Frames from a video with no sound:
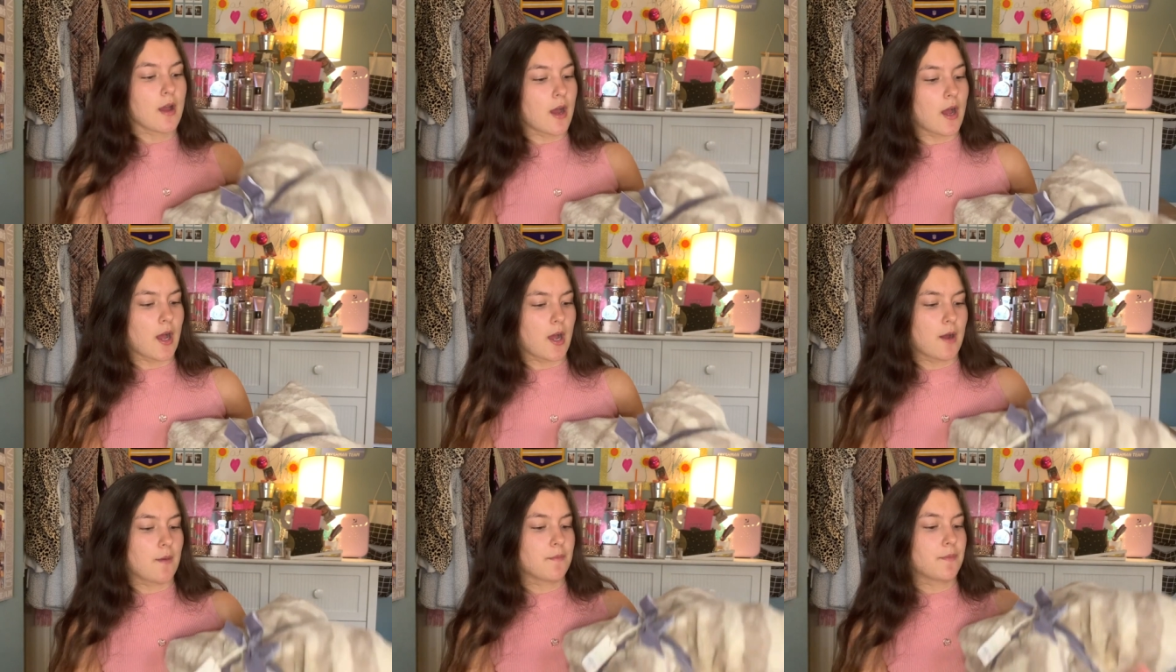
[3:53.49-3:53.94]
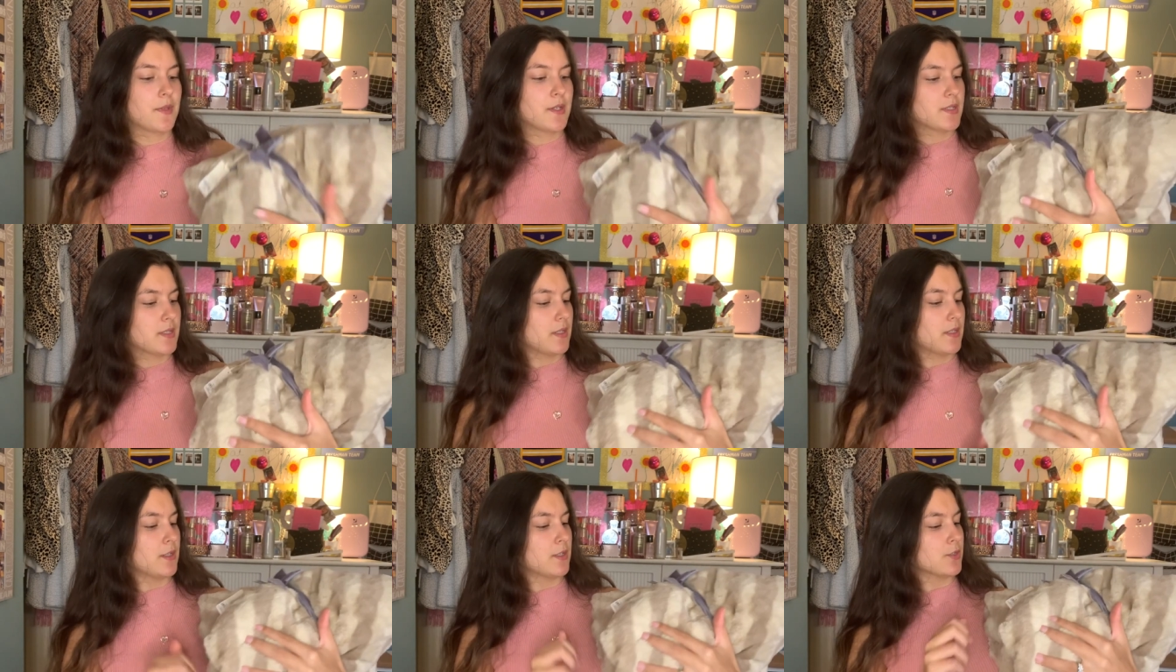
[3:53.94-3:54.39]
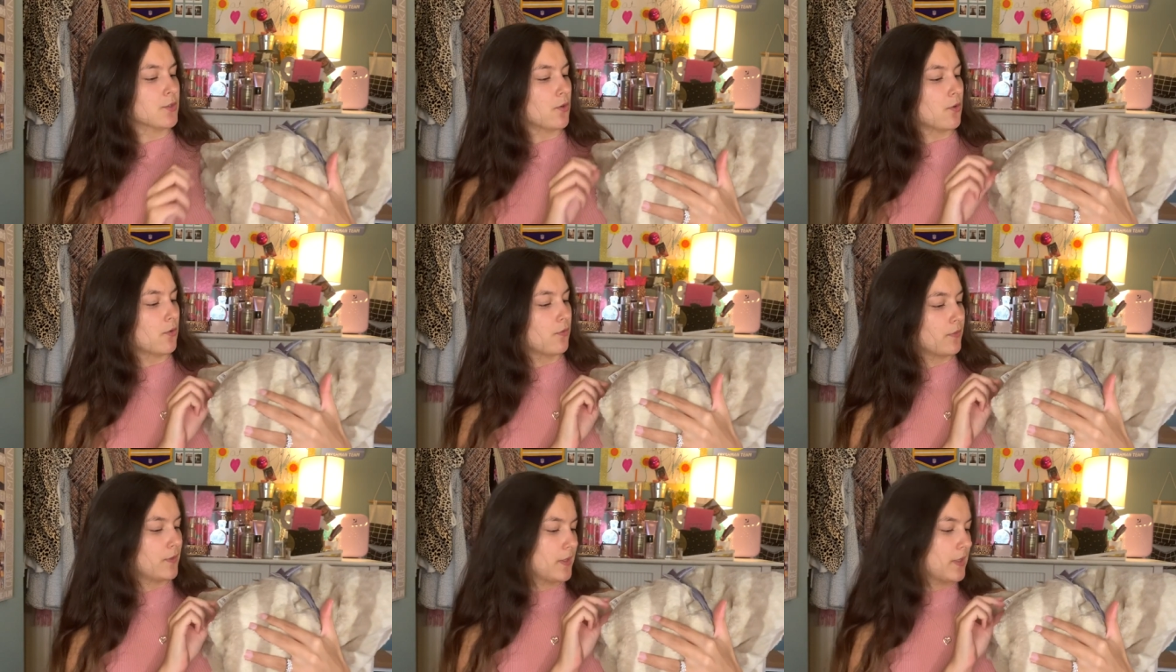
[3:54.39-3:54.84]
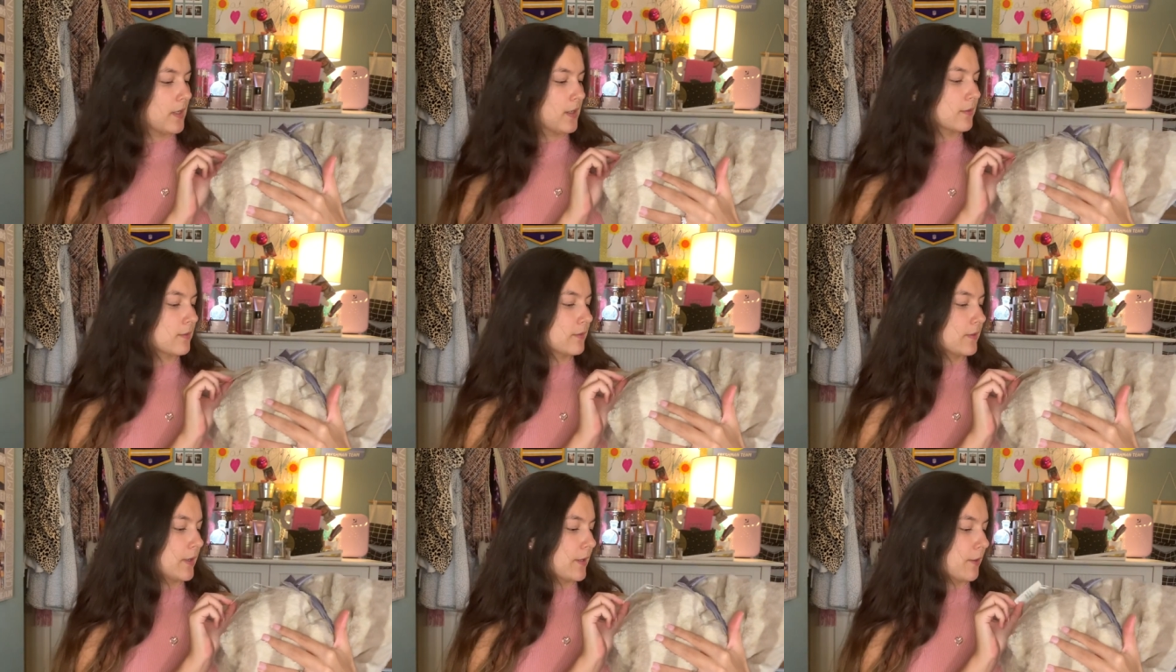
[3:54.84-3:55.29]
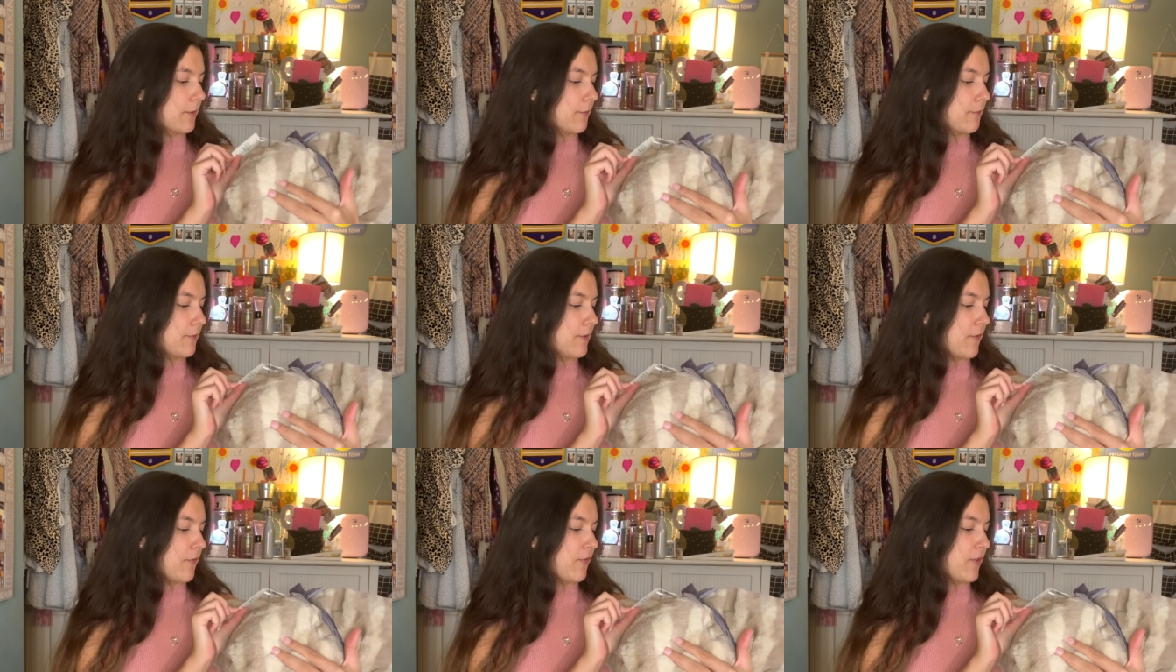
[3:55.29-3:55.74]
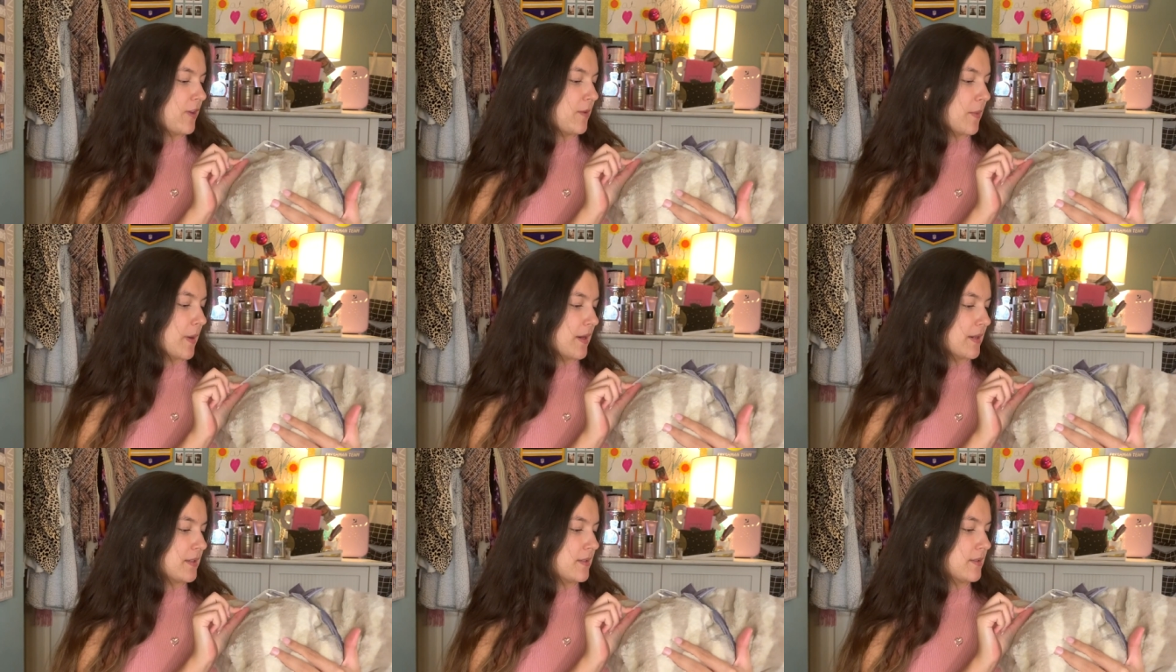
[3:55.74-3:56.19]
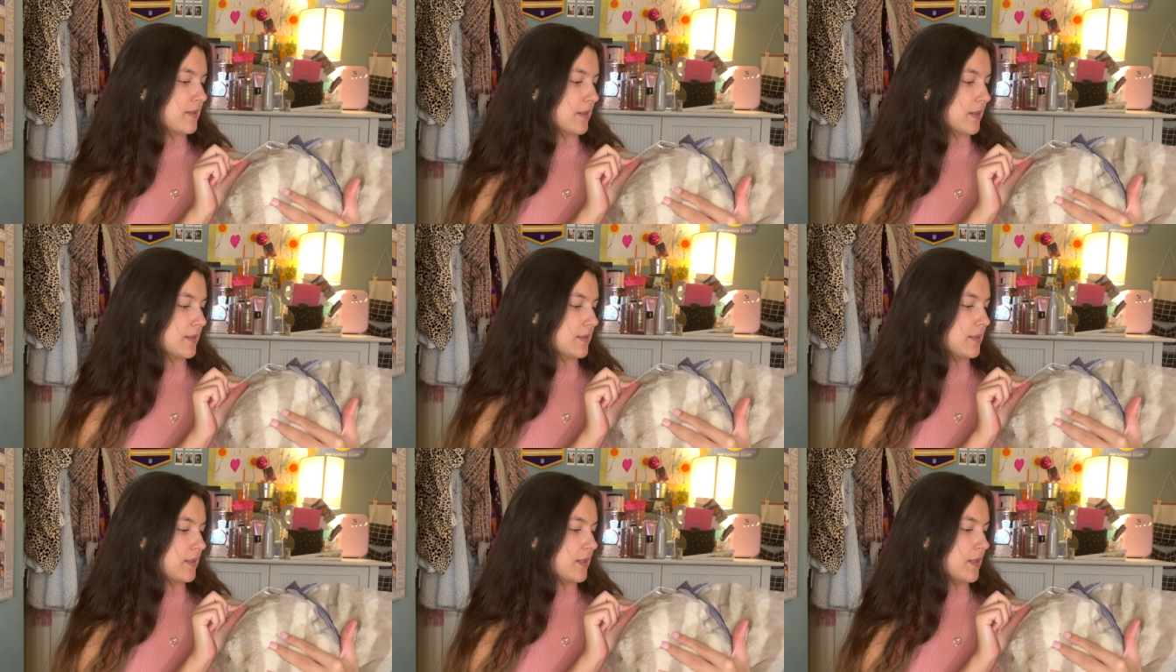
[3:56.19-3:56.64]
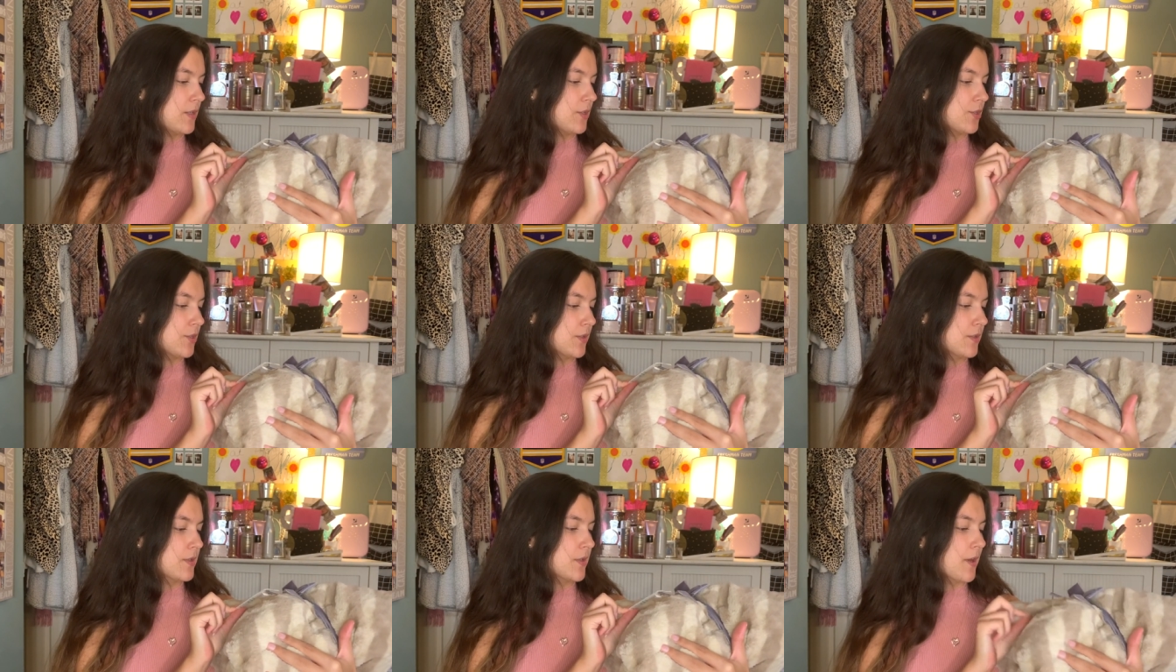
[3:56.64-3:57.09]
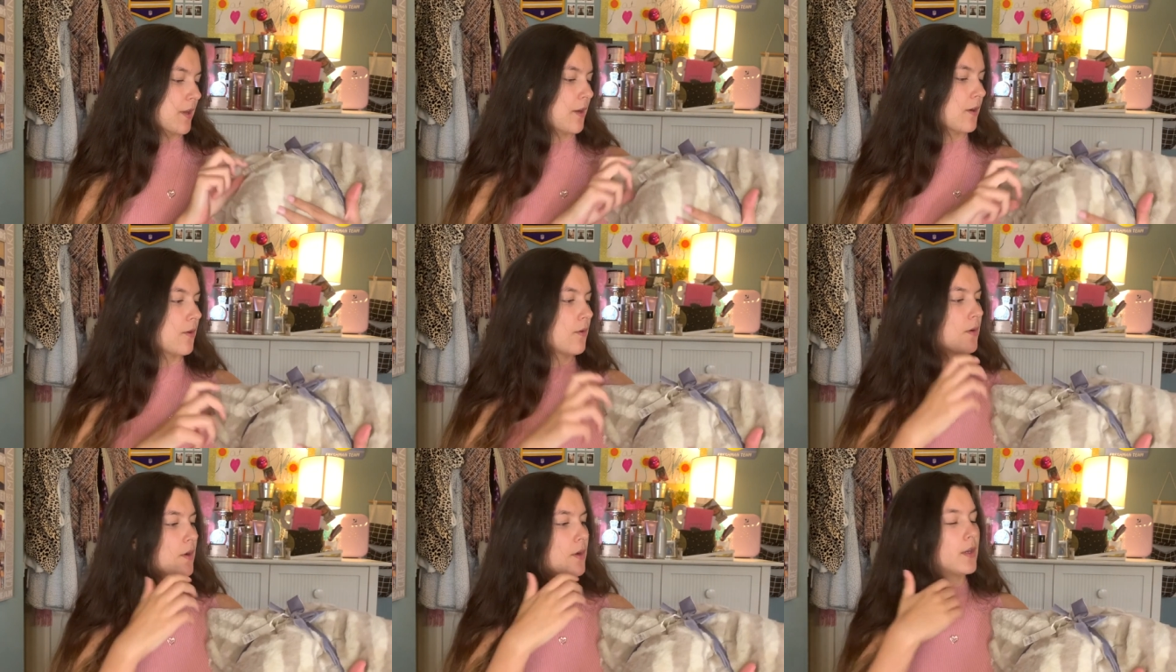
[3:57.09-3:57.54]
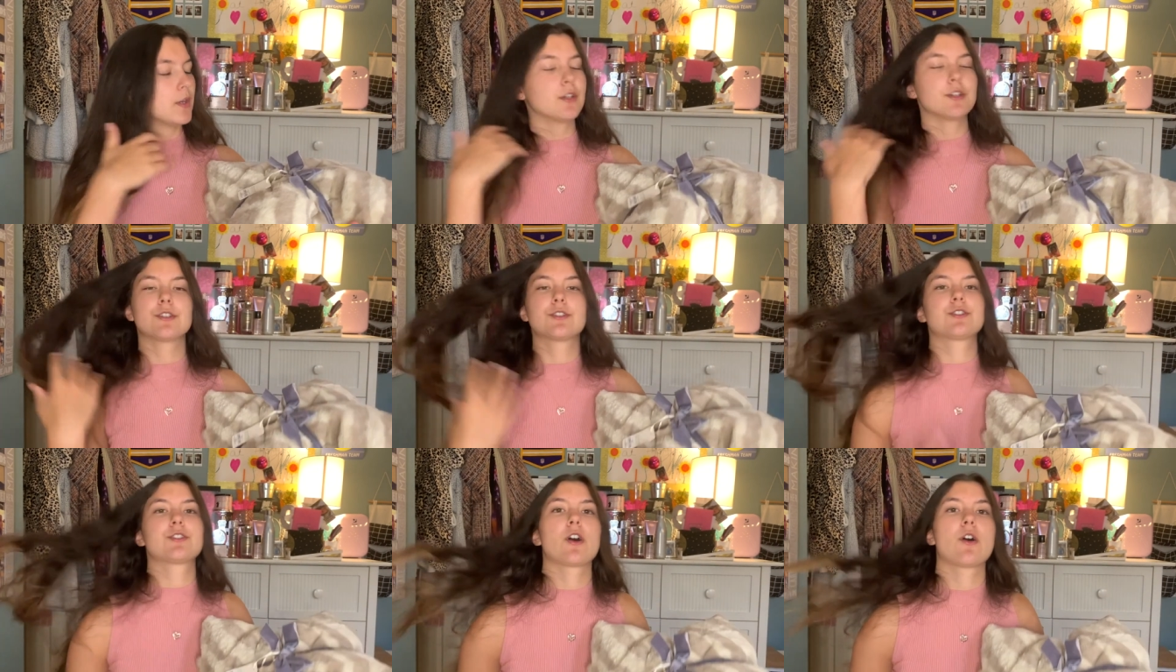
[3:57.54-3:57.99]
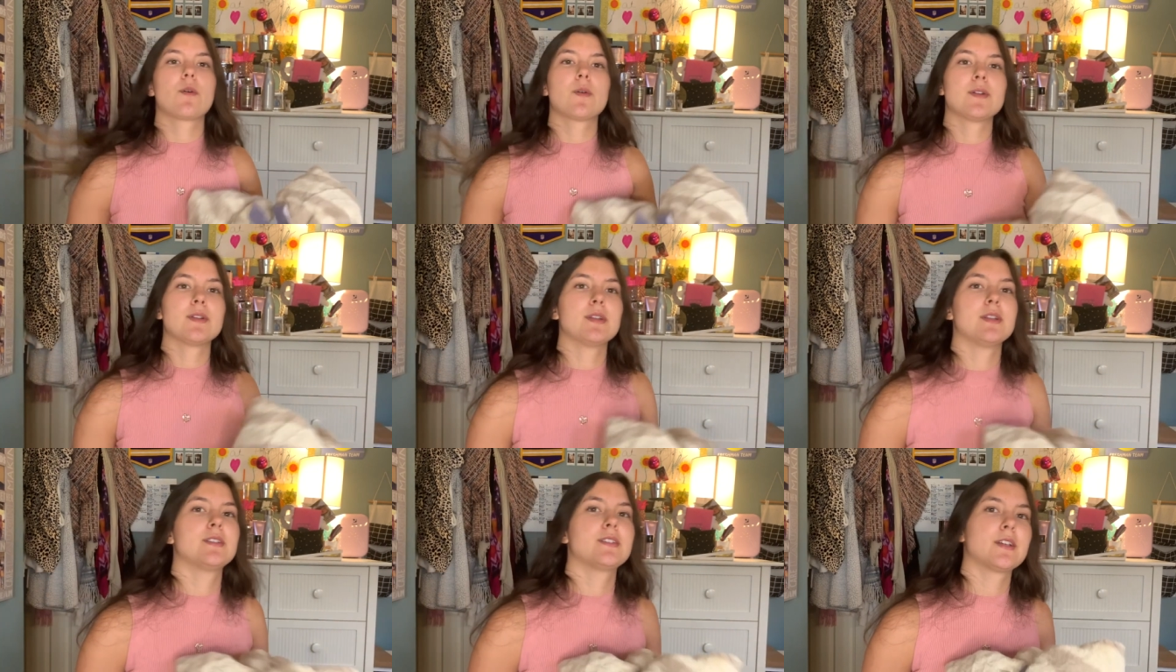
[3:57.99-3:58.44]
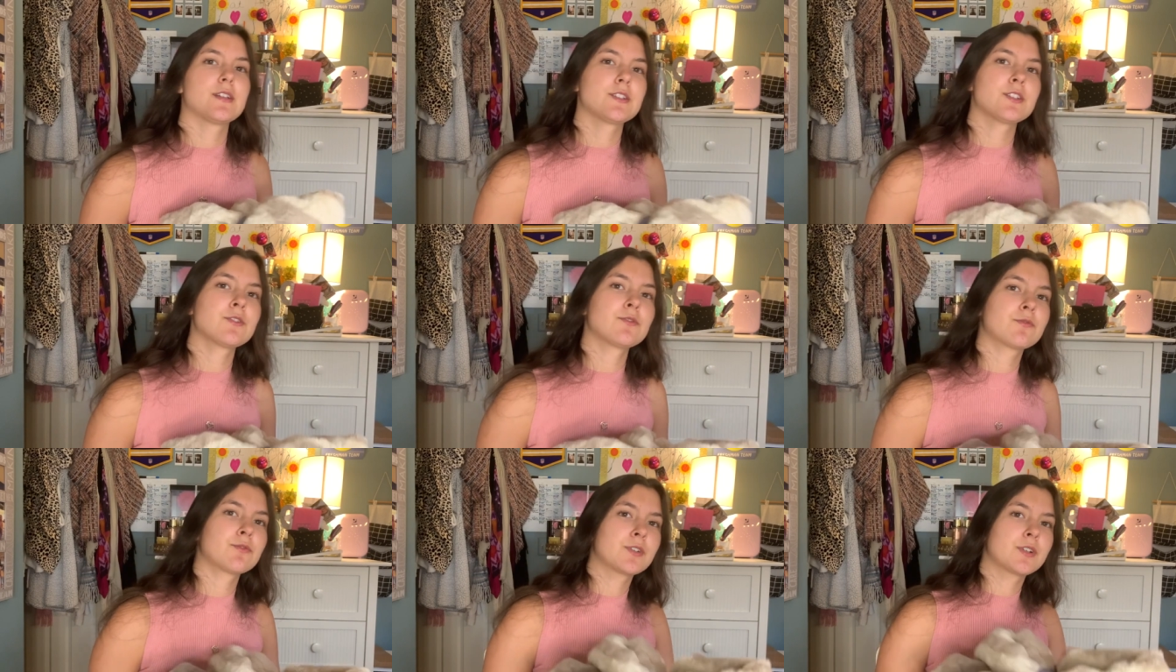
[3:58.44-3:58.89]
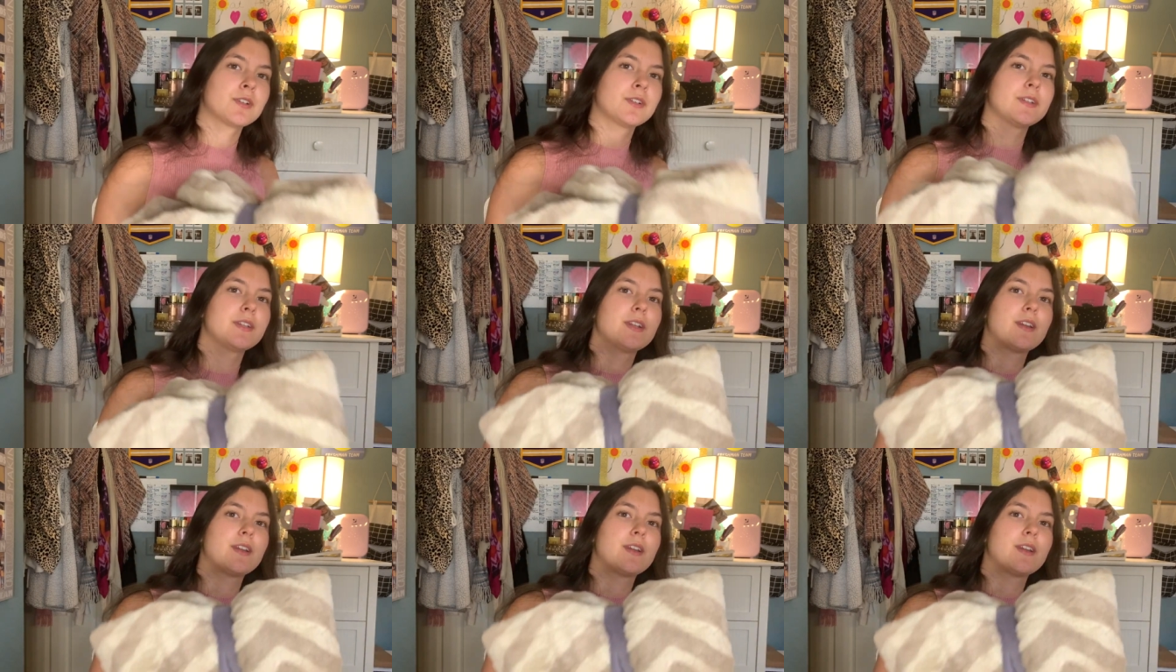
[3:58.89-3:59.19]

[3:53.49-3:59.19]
um, this is only like 50 by 60 inches though so it, it doesn't really